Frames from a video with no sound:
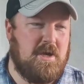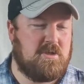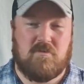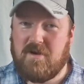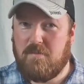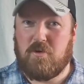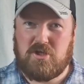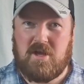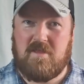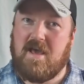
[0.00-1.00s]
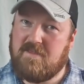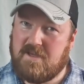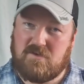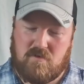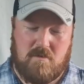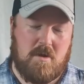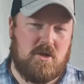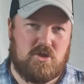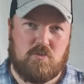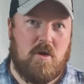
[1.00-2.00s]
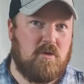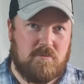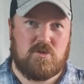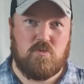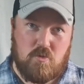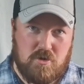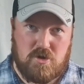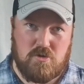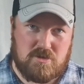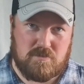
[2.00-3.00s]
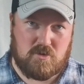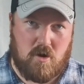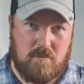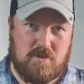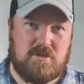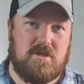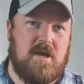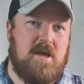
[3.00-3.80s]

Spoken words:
So I really appreciate that. Thanks very much. Welcome to all the new subscribers.